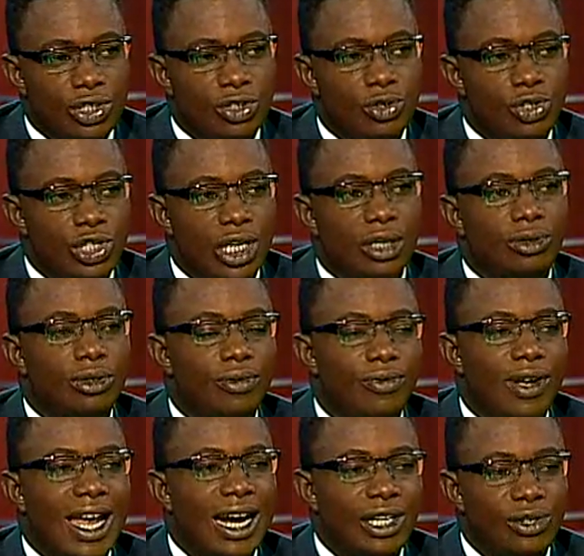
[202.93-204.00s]
are generally
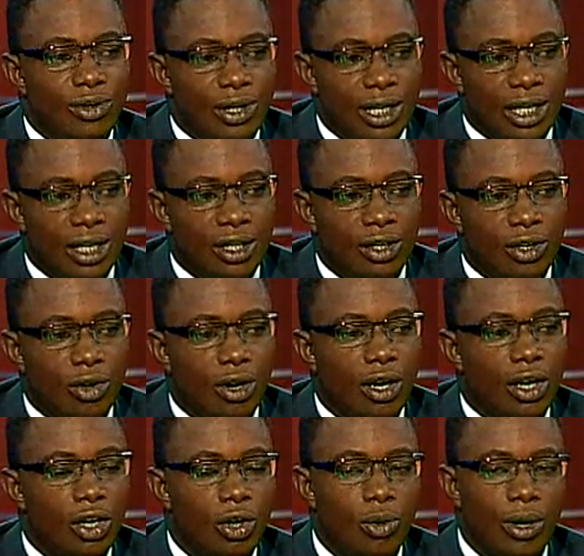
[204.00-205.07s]
factored in
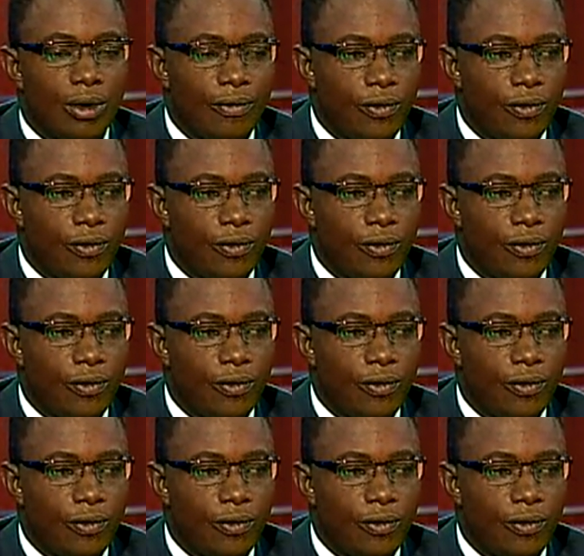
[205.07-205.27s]
on a going